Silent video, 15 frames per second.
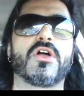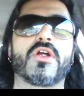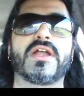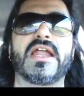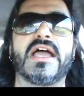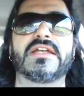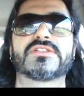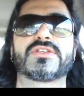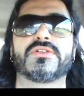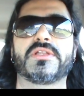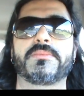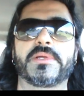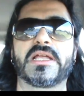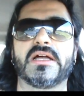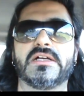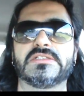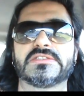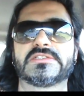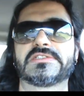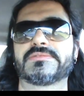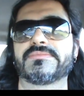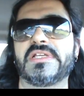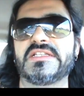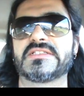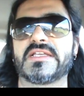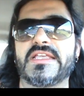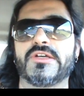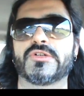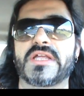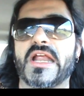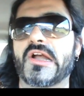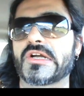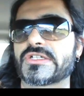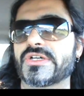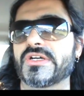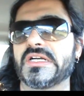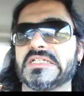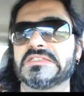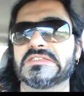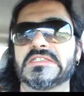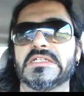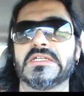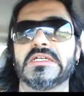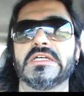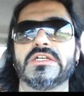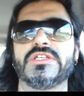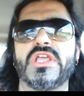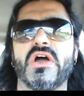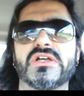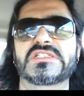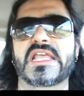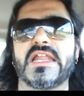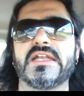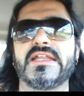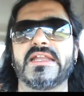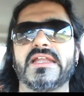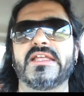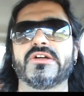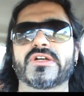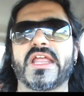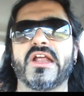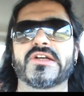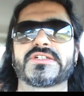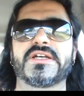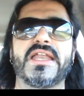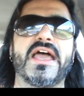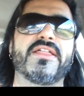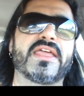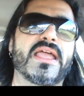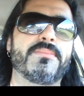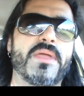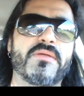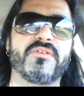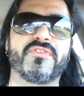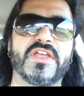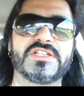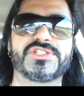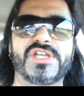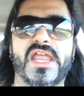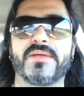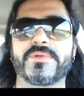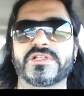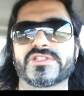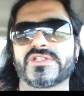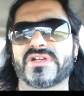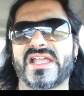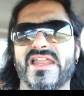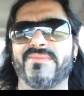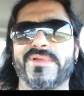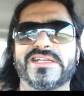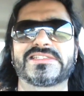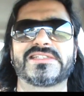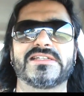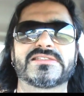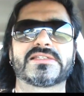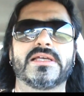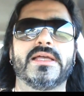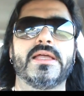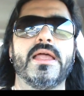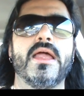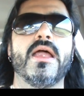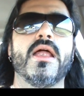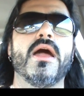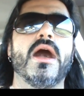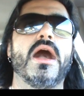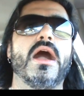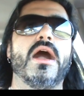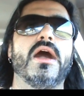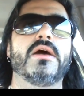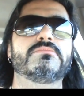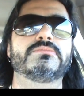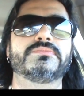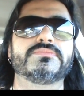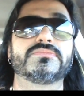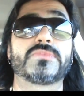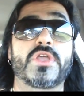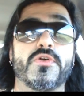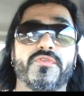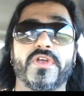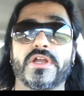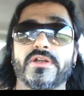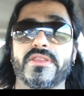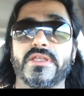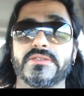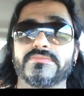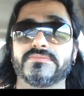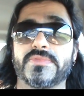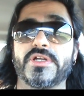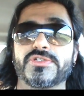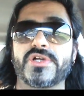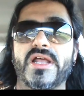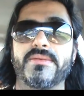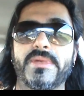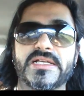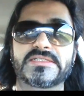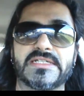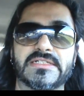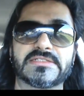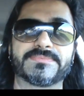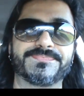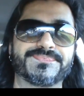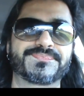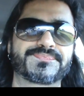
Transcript: Laurinaitis only because he's a heel character. You always kind of need a heel character. Now they got babyface champion, so it kind of makes sense. Go figure that they're trying to make sense.